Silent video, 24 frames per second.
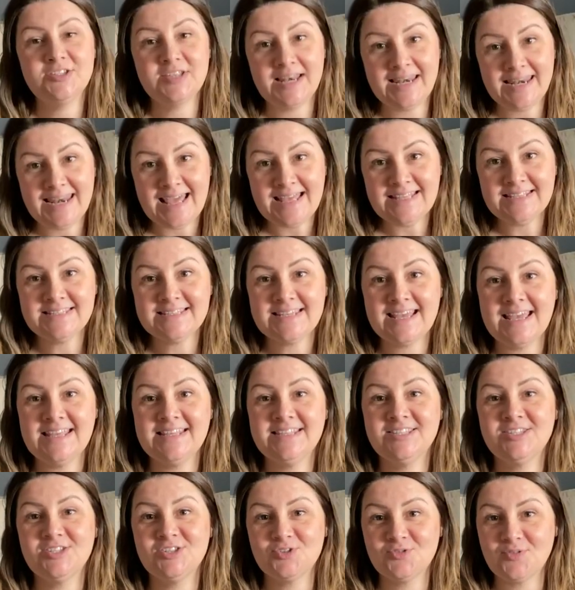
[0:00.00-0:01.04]
So let's
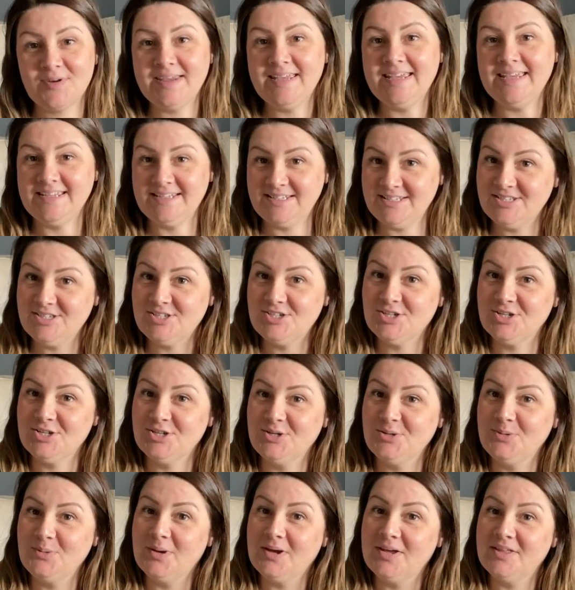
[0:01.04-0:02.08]
get straight
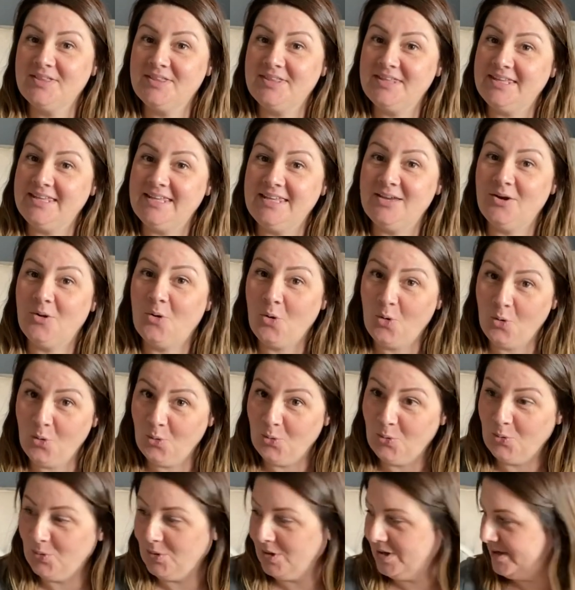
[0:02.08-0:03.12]
into the
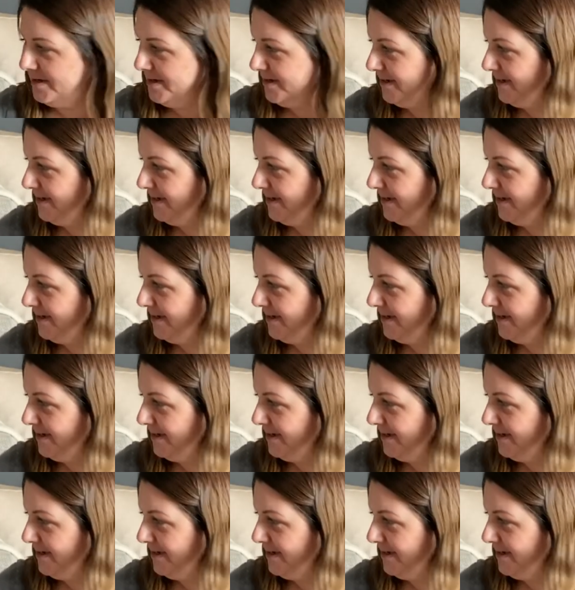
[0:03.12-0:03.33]
haul.